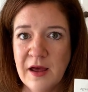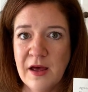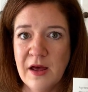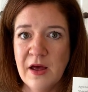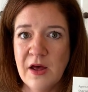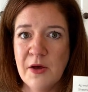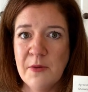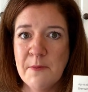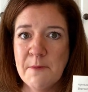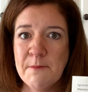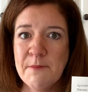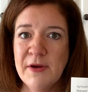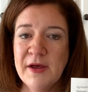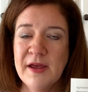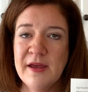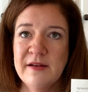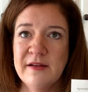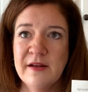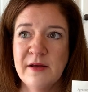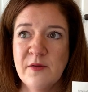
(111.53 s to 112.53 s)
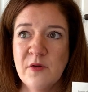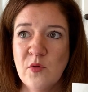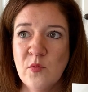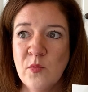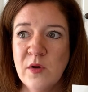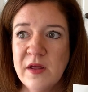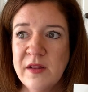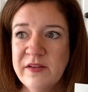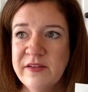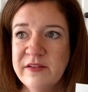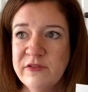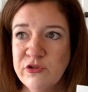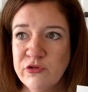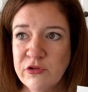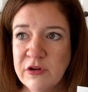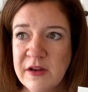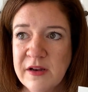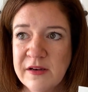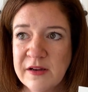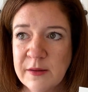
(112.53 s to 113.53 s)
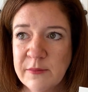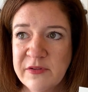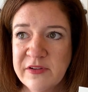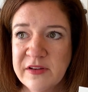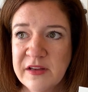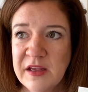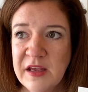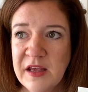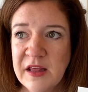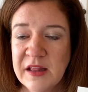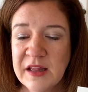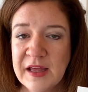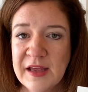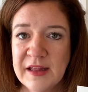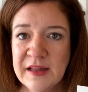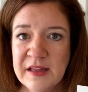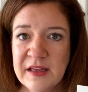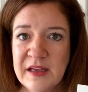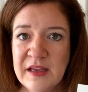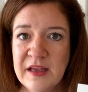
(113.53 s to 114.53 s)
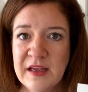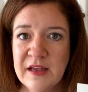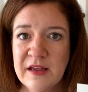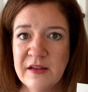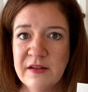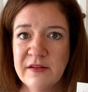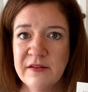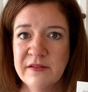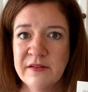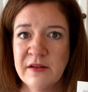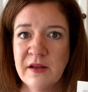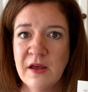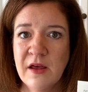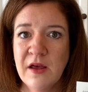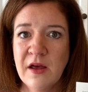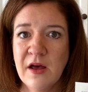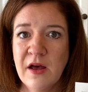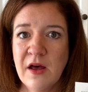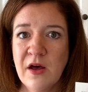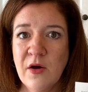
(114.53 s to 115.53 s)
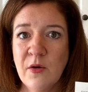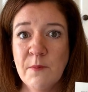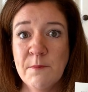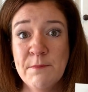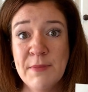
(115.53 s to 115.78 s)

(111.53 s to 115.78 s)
um, but one trend I'm seeing lately is uh,